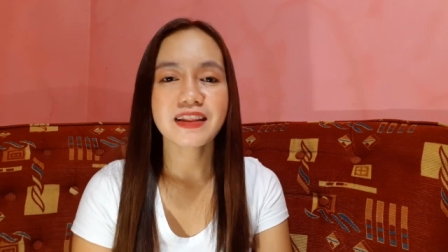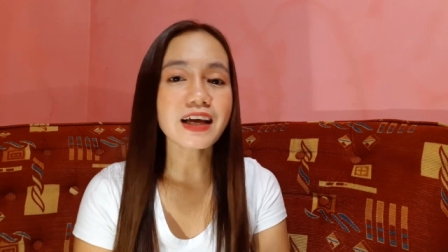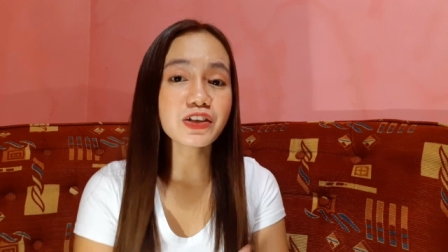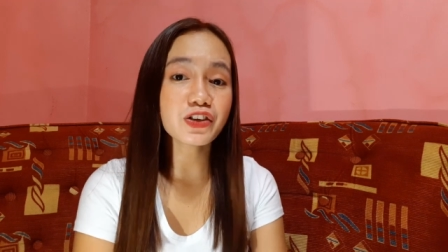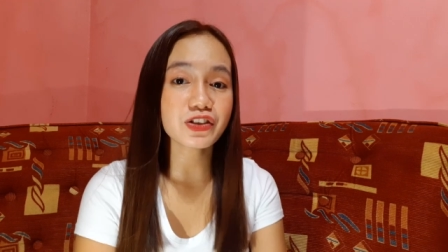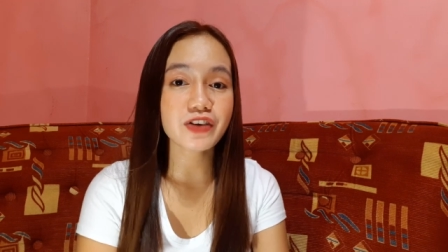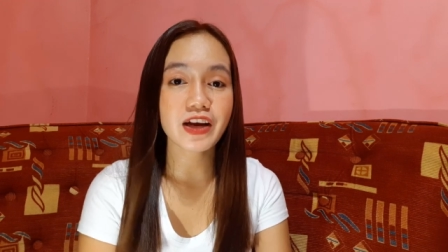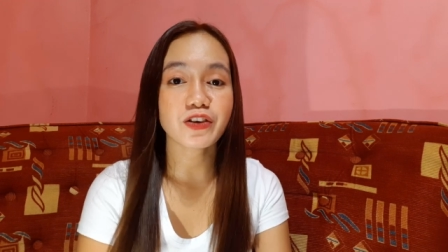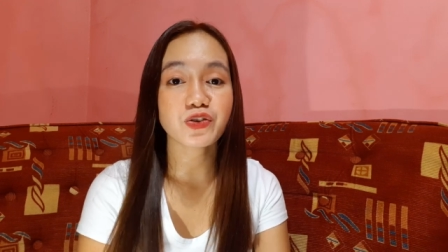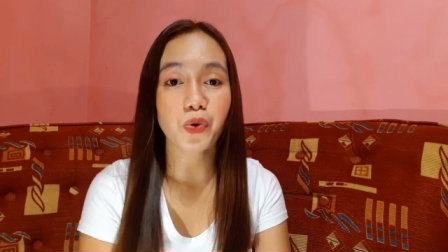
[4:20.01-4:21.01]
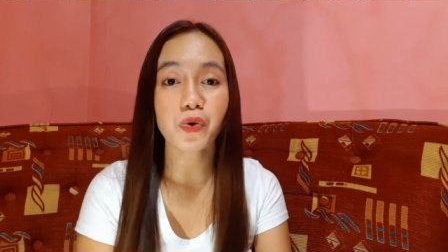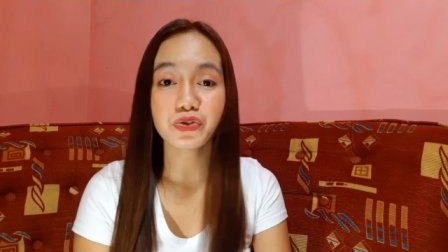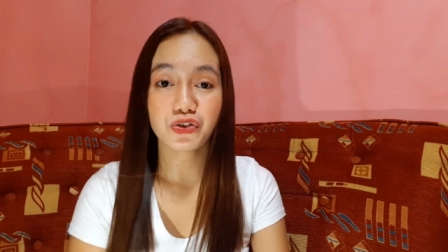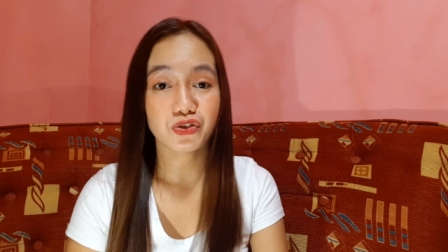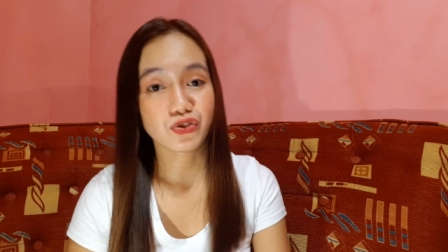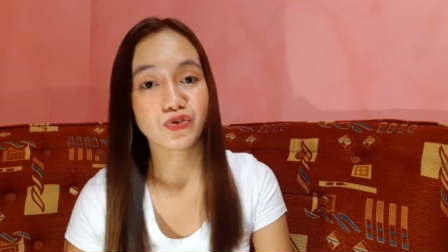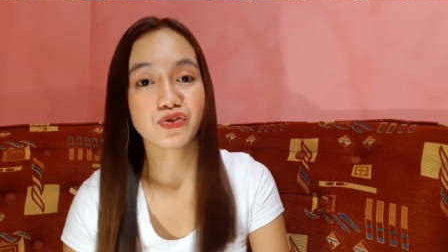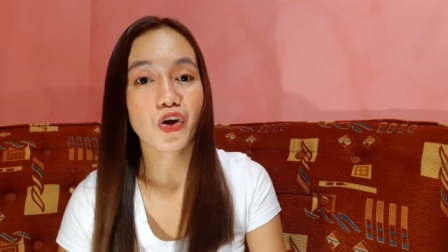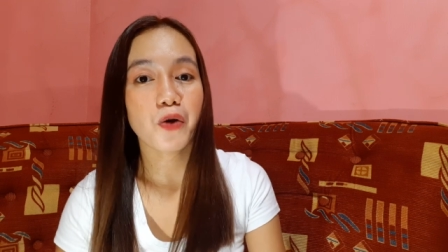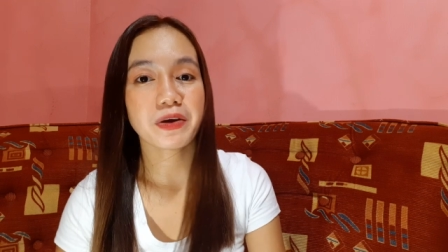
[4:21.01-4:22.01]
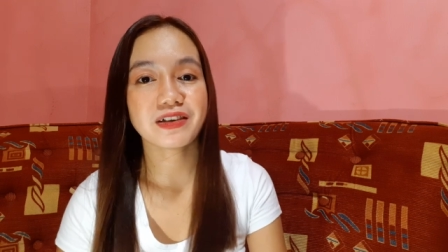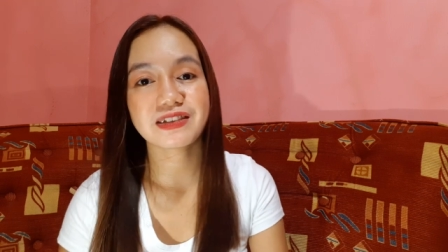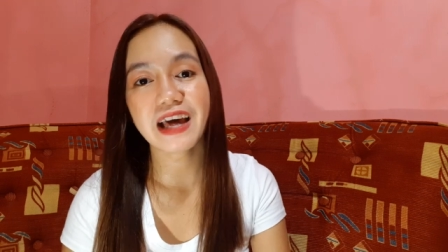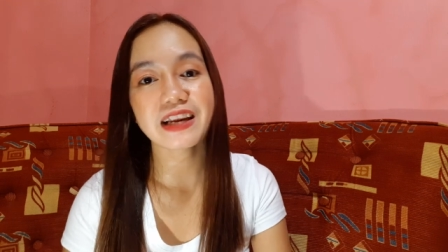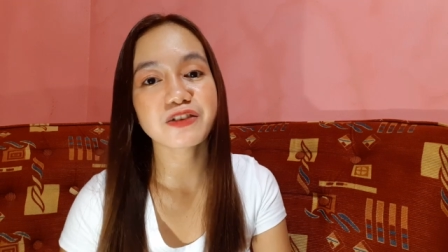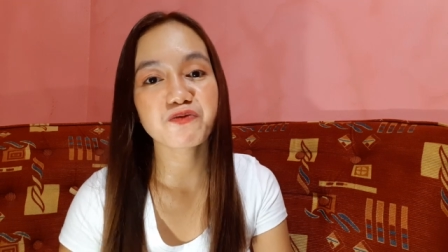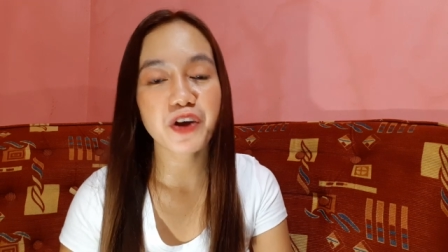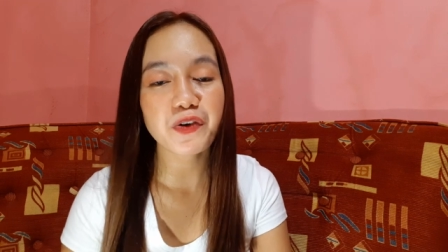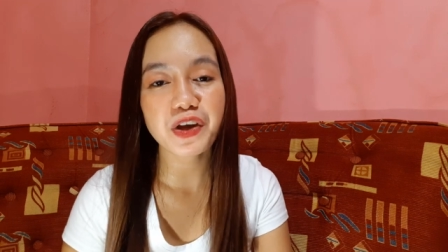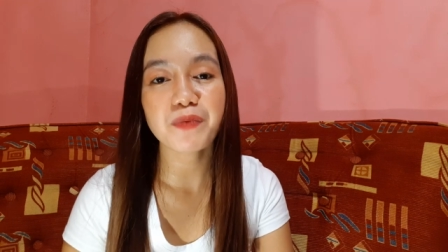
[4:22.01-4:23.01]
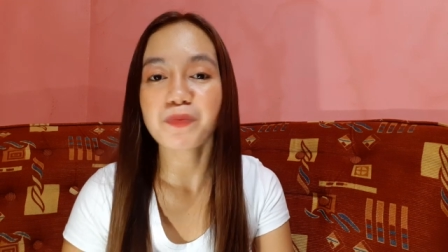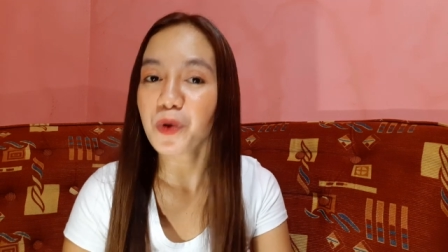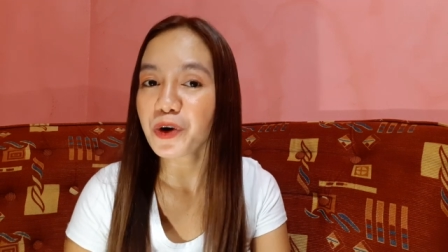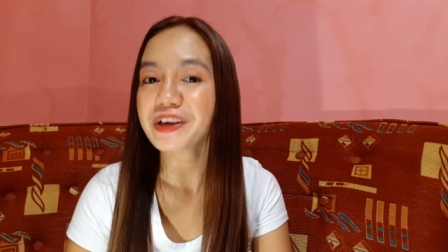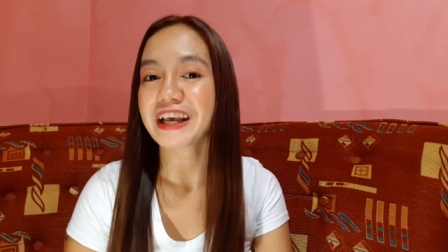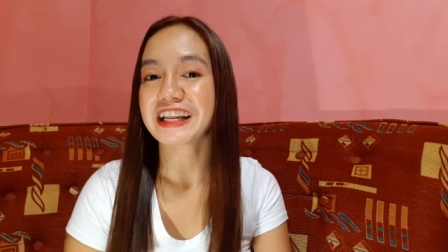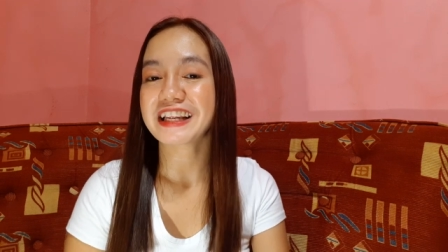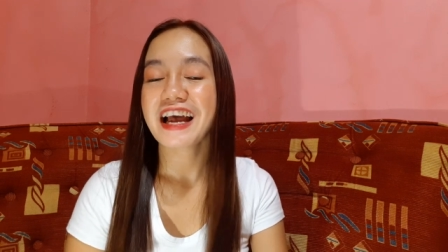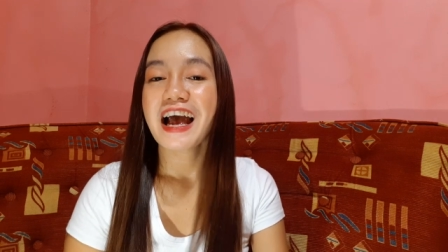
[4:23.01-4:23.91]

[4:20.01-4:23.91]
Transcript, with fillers: that your trainer told you to do so because that is very important